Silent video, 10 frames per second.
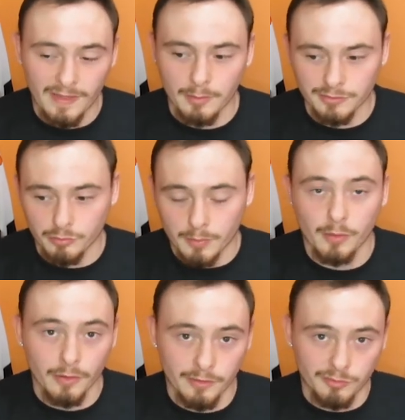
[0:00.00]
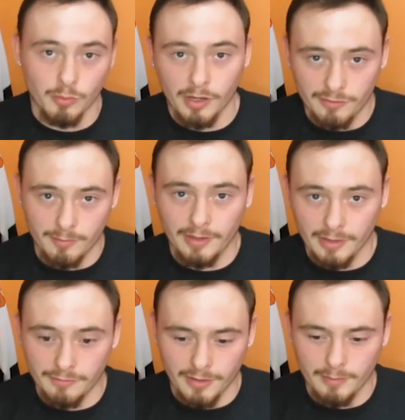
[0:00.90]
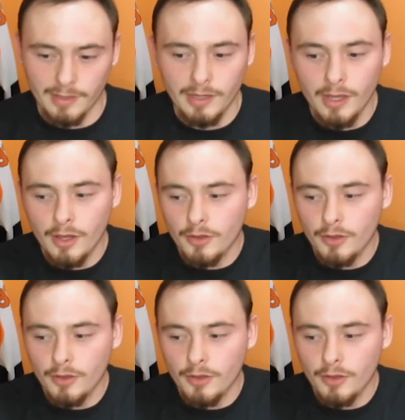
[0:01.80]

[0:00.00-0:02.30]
and that was reported this morning from Elliotte Friedman.